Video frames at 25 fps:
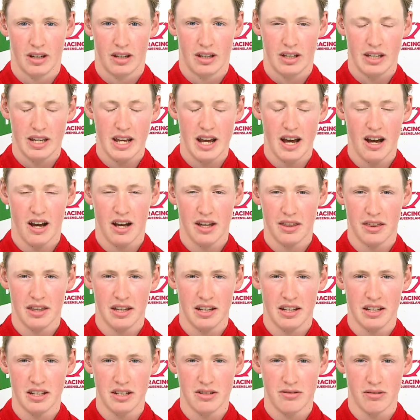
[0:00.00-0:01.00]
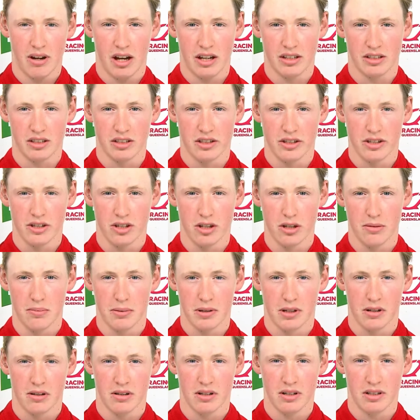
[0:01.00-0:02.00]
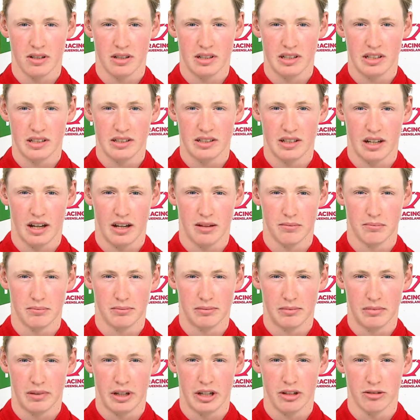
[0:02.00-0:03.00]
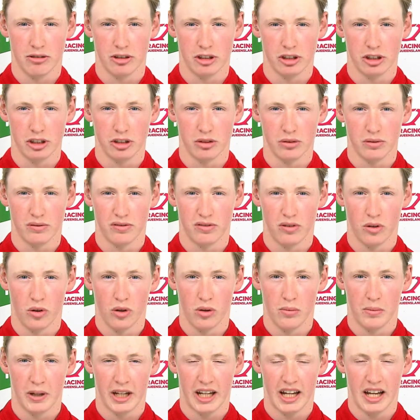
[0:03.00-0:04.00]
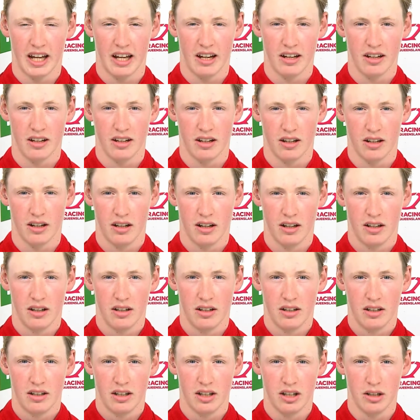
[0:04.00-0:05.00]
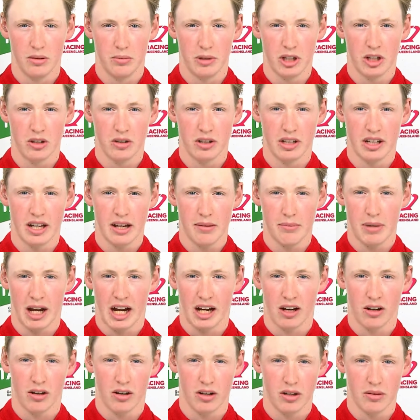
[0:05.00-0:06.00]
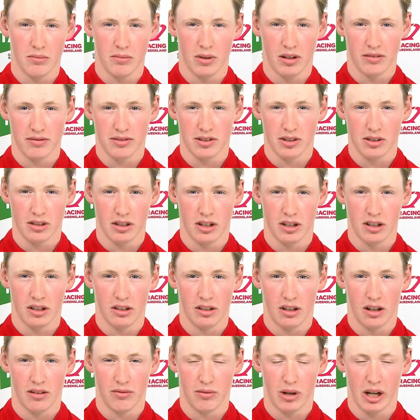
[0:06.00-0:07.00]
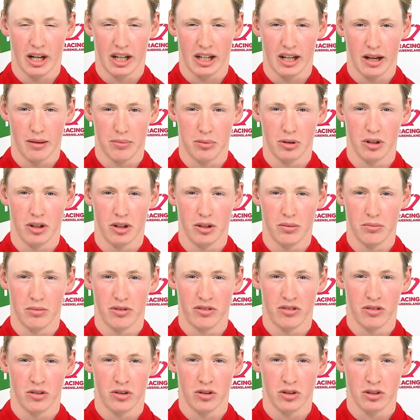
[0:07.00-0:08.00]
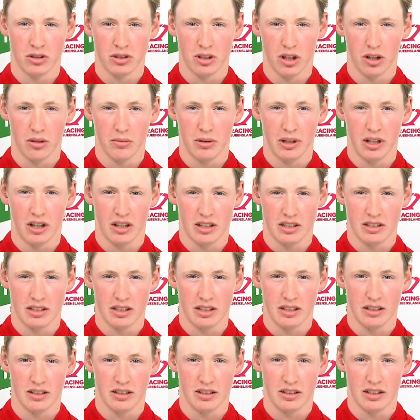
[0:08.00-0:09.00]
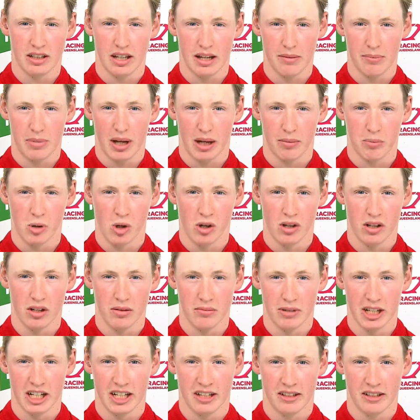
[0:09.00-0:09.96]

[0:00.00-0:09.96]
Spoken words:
Yeah, I think he's racing super, Chris. He's hit really good form again, and it'll be good to get back on him. I've won a couple on him before, so it'll be nice to get back behind him again.